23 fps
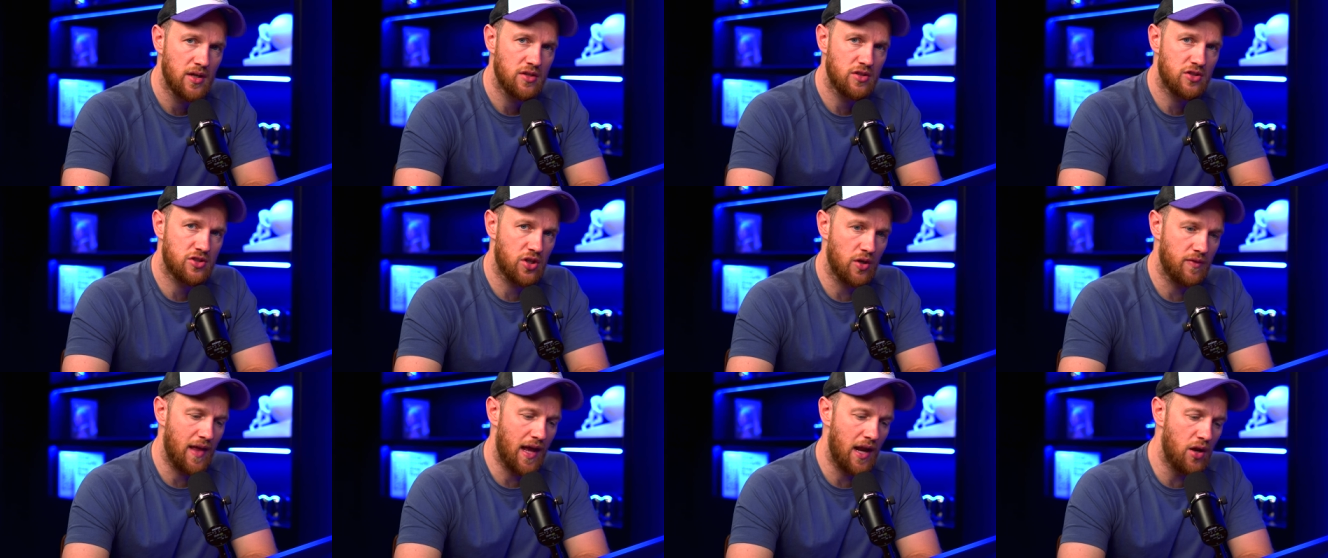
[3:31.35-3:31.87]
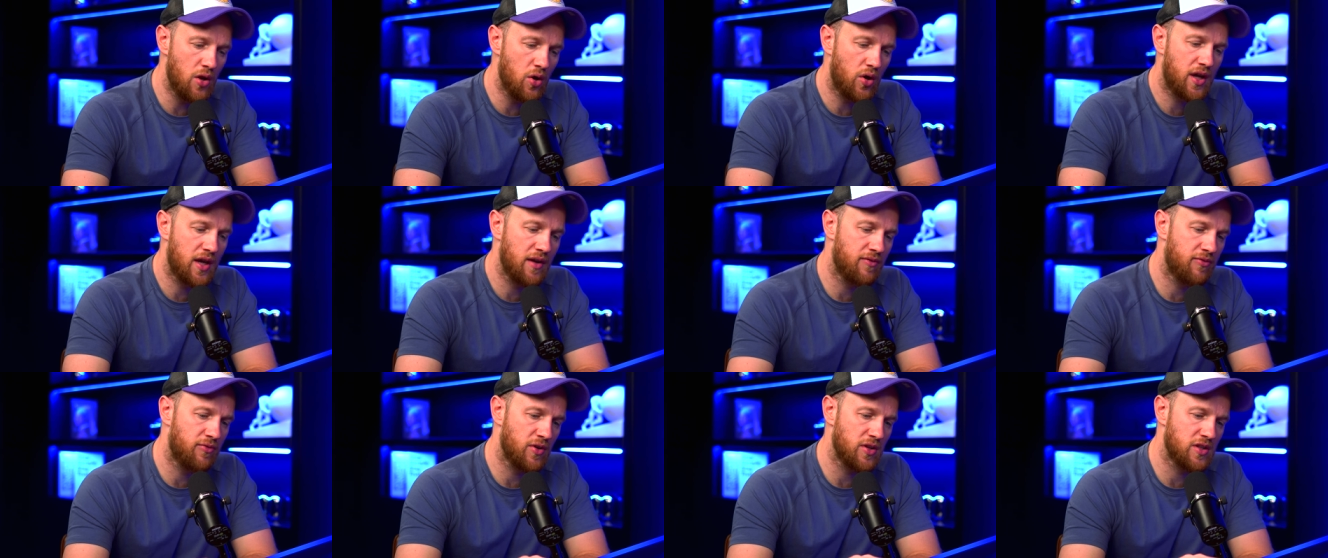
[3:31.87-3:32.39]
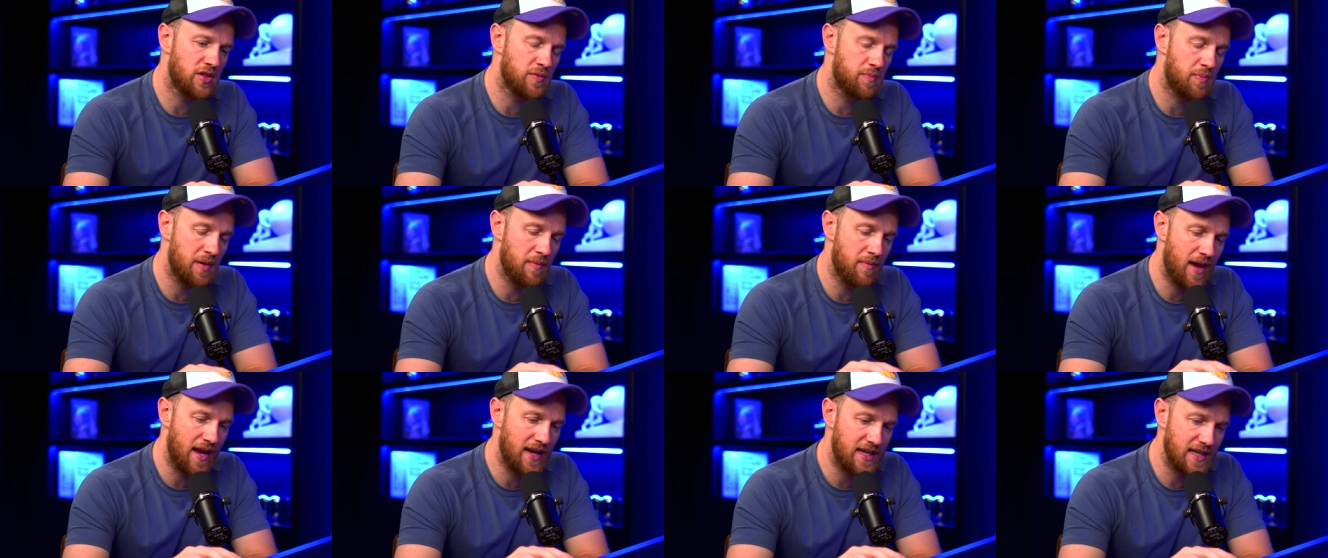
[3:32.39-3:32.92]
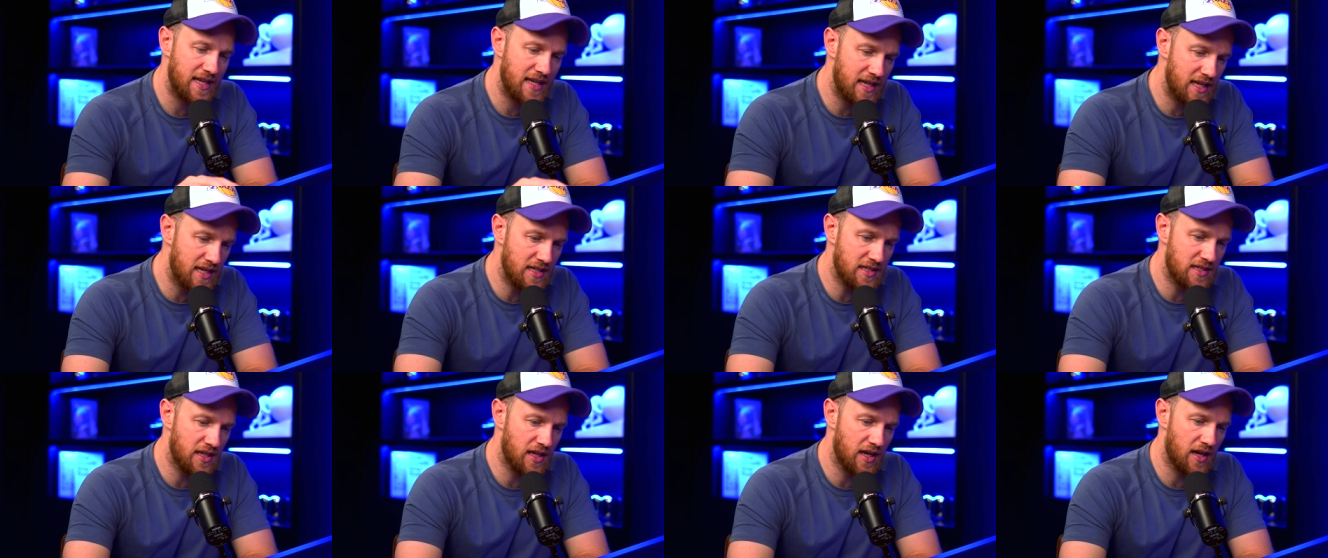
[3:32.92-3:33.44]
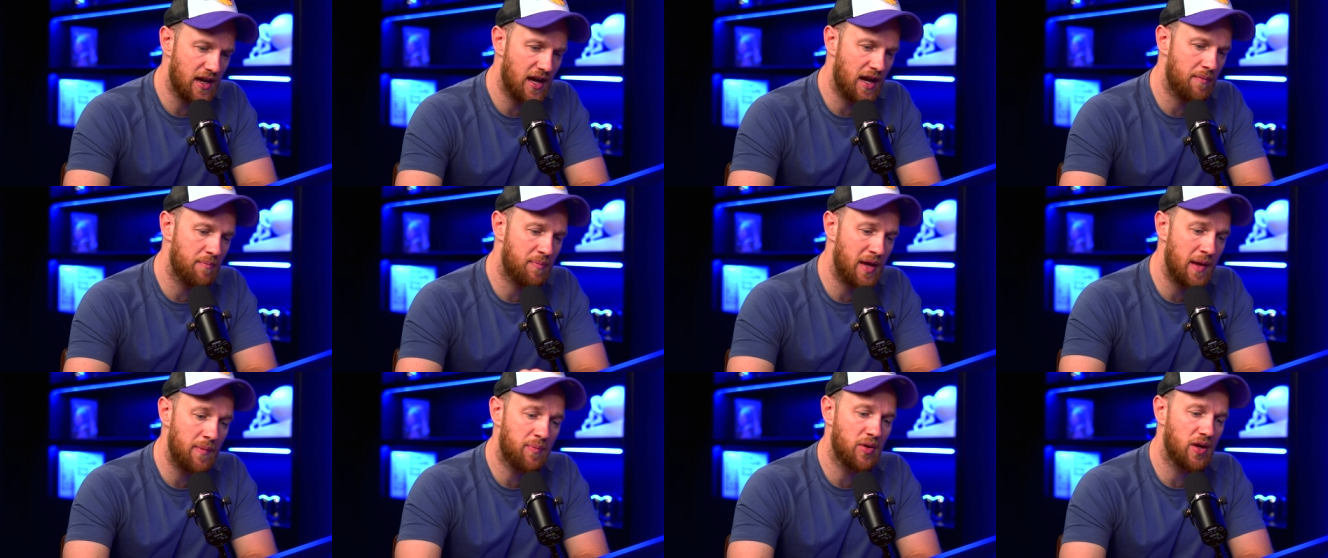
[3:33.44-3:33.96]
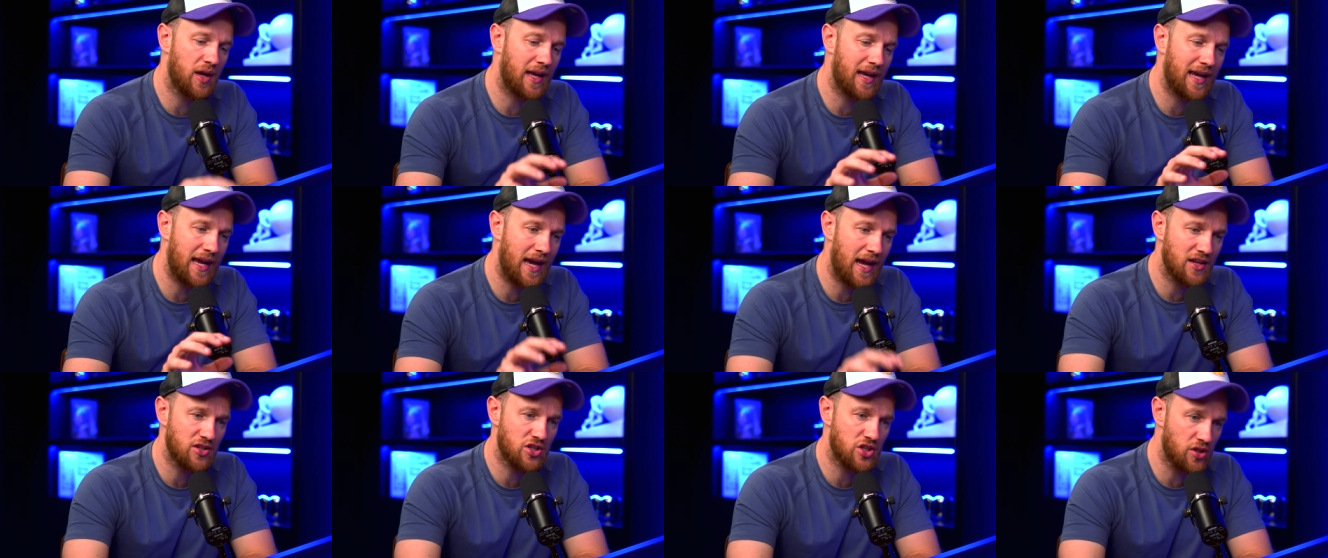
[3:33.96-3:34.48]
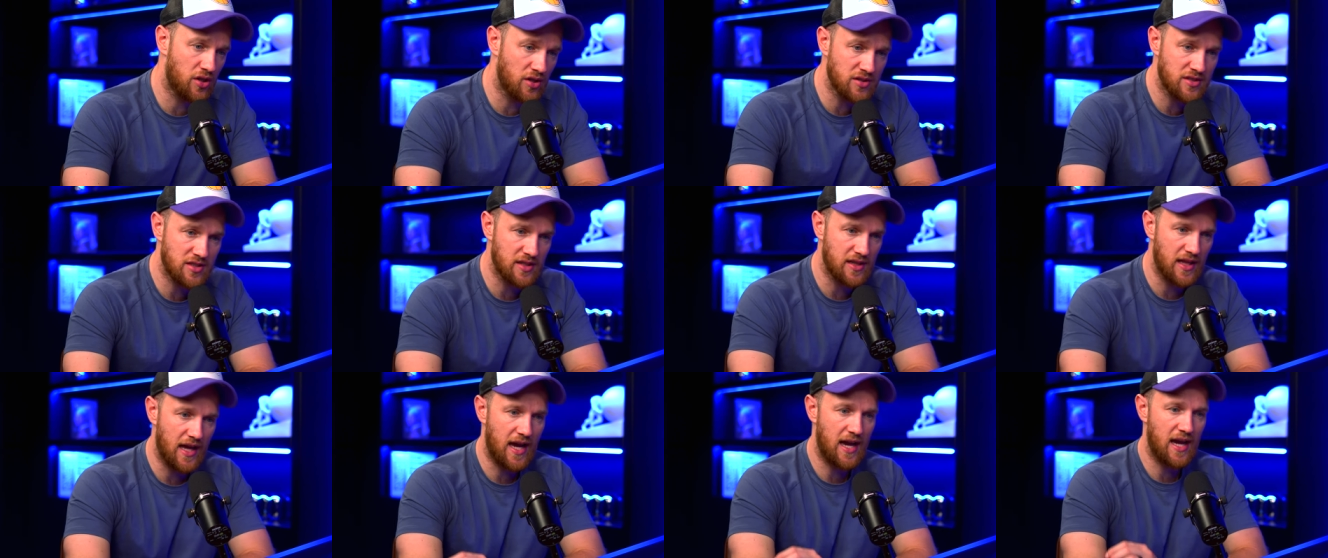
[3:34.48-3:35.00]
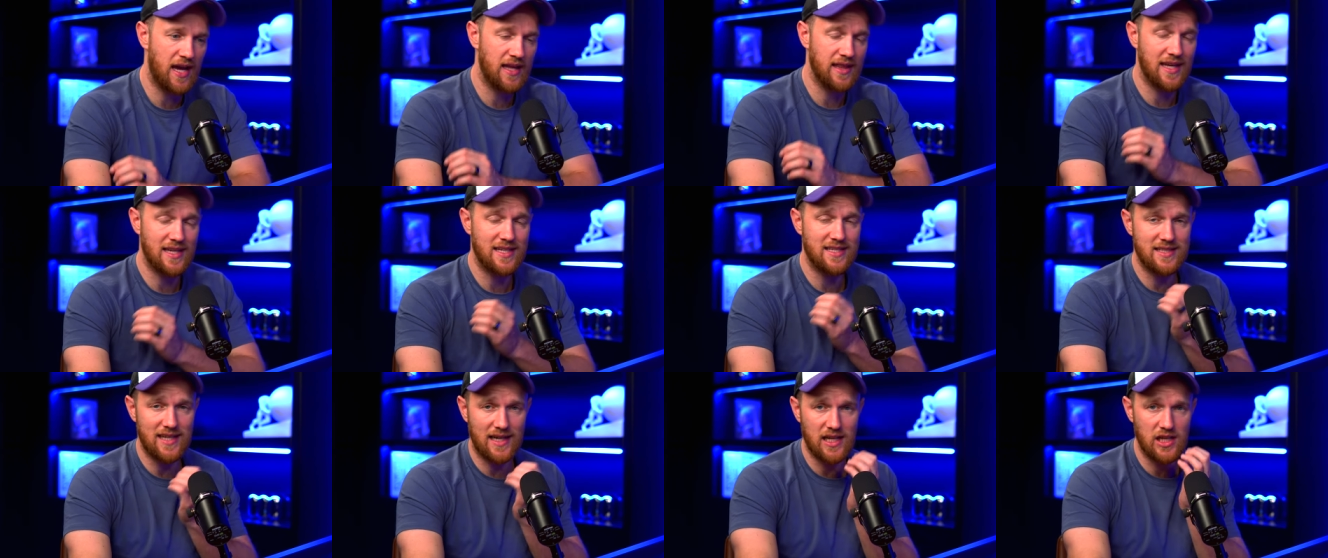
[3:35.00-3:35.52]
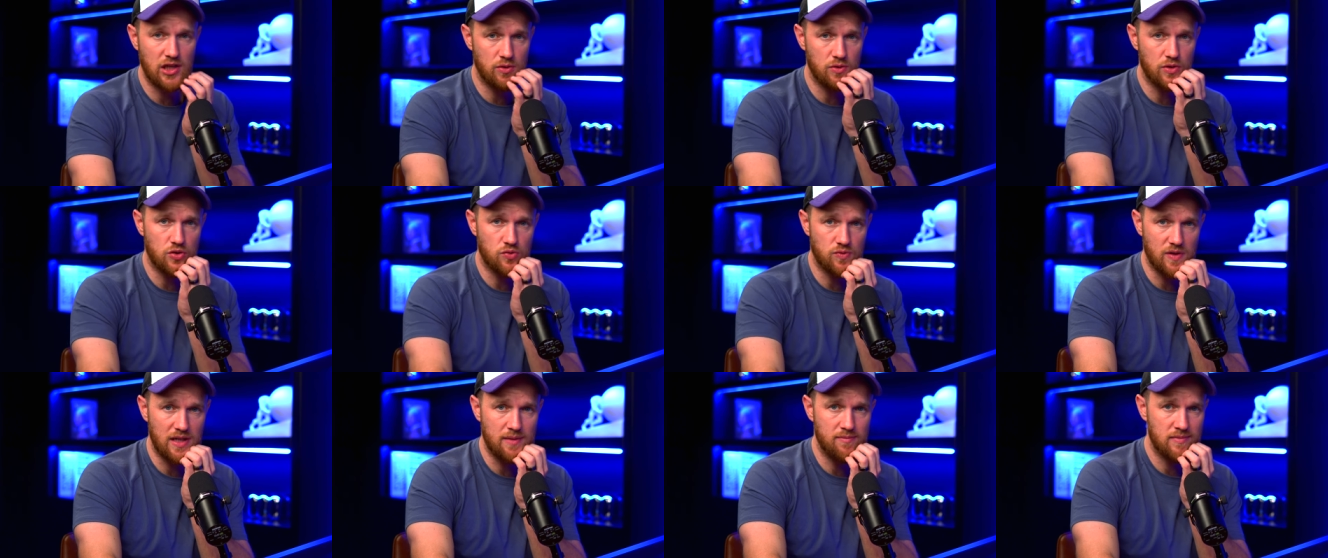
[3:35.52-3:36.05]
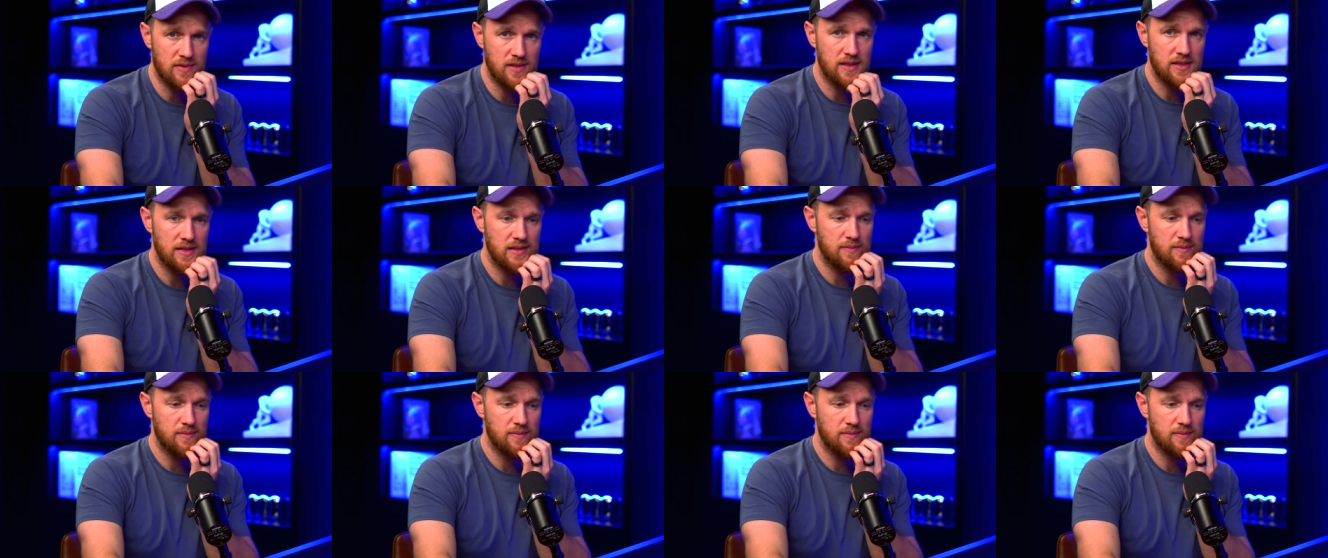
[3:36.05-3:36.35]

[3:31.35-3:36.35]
so they're looking for it to be made easier and people are catching on to that and they're selling you a dream